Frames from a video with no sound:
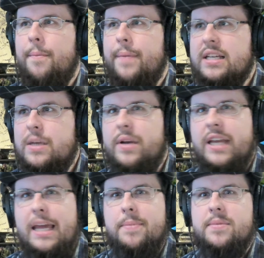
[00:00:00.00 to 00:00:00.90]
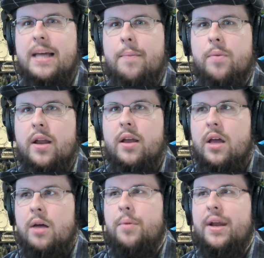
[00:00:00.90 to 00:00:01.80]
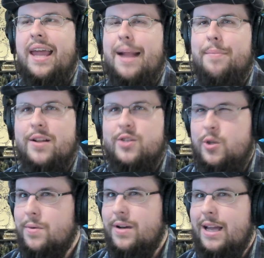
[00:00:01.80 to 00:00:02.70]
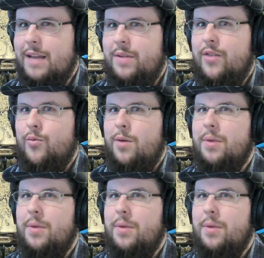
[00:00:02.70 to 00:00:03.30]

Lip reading: Because I want to keep them separate. But again, I'm not super negative in the other one,